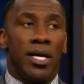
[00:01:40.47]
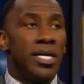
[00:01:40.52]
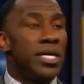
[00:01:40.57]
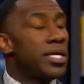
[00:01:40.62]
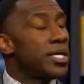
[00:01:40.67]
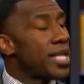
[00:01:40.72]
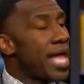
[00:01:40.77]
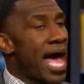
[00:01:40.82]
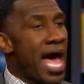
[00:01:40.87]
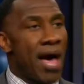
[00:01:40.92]

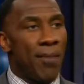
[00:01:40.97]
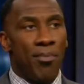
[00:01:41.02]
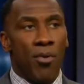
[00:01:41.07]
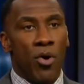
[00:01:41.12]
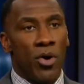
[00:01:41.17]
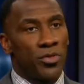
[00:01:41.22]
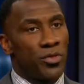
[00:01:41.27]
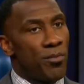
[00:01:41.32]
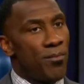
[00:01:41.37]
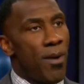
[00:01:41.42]
He could high
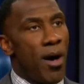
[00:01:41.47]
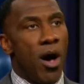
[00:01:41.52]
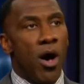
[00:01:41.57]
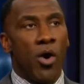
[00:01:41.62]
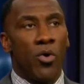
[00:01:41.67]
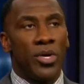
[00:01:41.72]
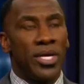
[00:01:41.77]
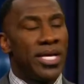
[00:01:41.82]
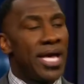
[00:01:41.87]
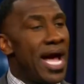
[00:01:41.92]
point the
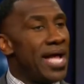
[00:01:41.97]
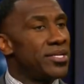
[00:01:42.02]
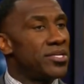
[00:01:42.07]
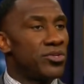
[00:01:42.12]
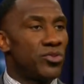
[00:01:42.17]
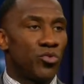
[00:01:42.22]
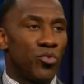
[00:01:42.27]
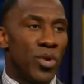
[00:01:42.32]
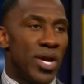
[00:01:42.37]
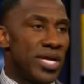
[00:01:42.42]
ball. He got
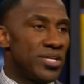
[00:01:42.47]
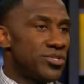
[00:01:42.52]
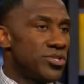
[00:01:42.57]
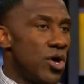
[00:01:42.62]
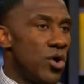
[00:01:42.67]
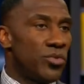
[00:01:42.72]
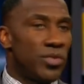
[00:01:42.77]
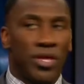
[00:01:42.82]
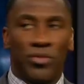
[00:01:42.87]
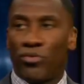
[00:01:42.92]
into the red
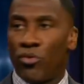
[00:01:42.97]
zone.